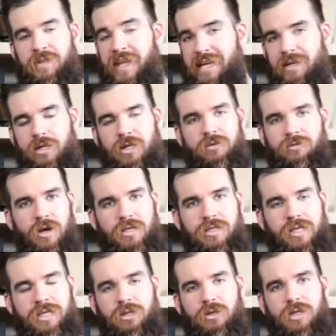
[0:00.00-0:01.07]
then
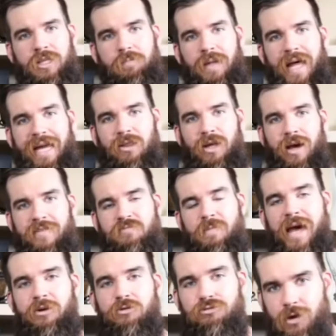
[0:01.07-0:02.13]
conversely, you look at the Black Lives
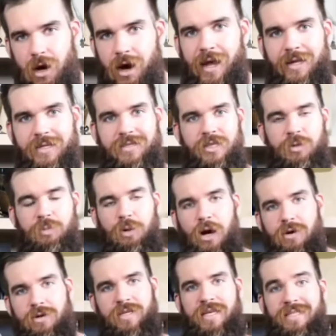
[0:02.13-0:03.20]
Matter riots and the
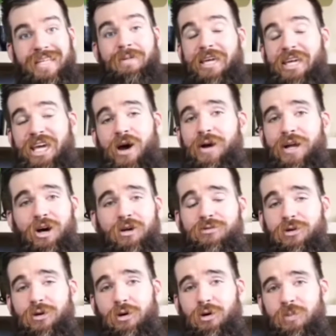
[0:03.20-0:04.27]
protests, they've been going on
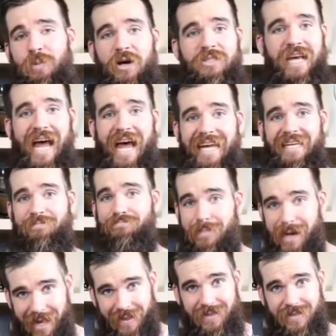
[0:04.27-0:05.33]
for almost 8
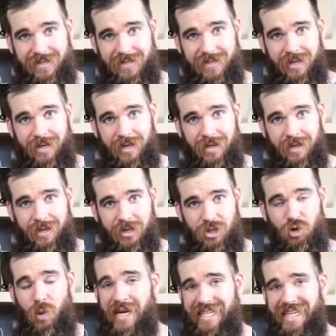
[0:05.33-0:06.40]
months.
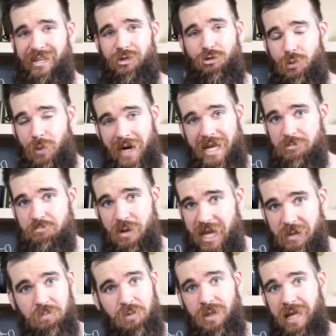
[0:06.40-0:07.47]
23
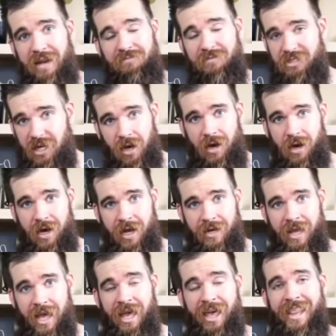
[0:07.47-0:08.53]
people have
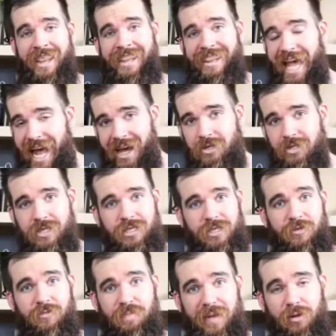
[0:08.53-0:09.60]
died. Thousands
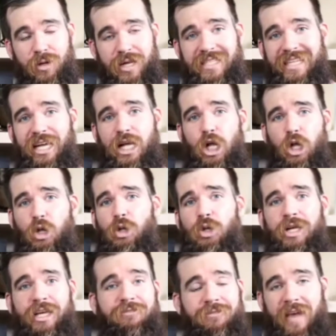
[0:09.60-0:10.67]
of buildings,
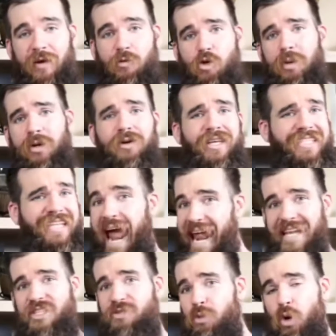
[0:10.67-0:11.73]
including federal buildings
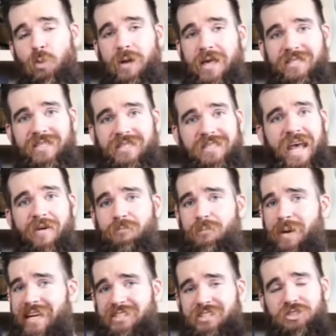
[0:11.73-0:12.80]
and small businesses, have
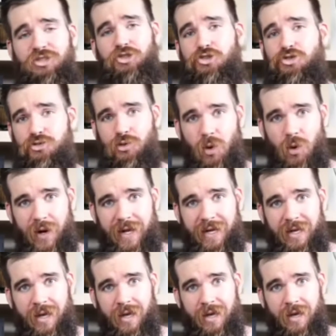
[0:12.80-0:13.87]
been
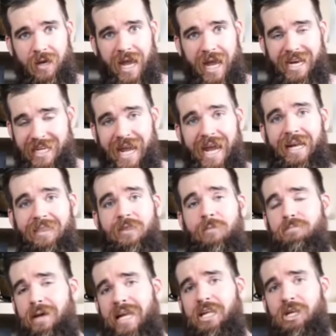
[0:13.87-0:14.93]
destroyed. And yet the
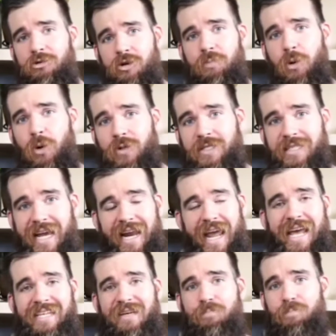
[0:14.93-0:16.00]
media reports that
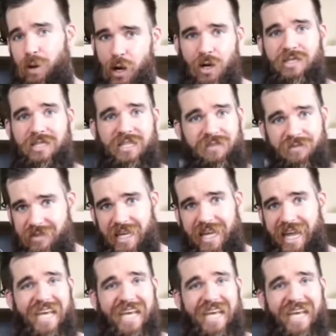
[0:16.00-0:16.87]
as a positive thing,